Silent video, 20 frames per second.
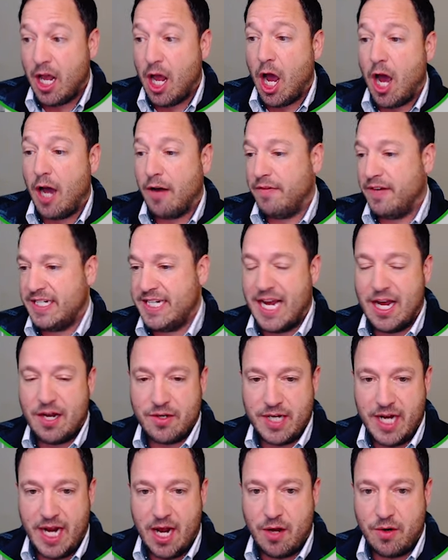of a
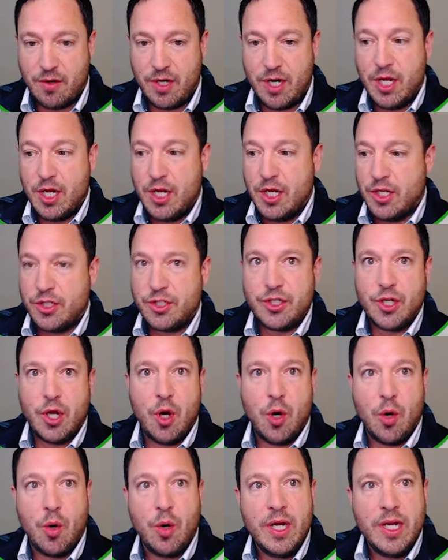downtown.
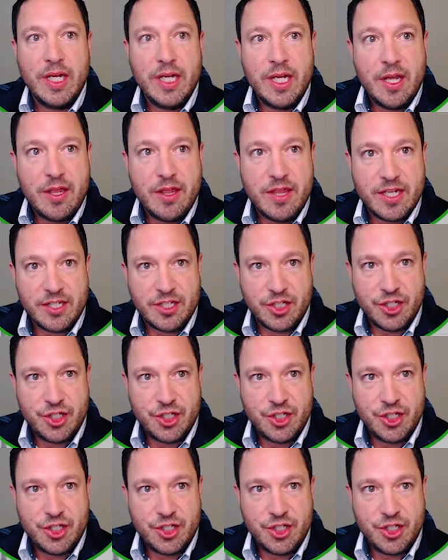So this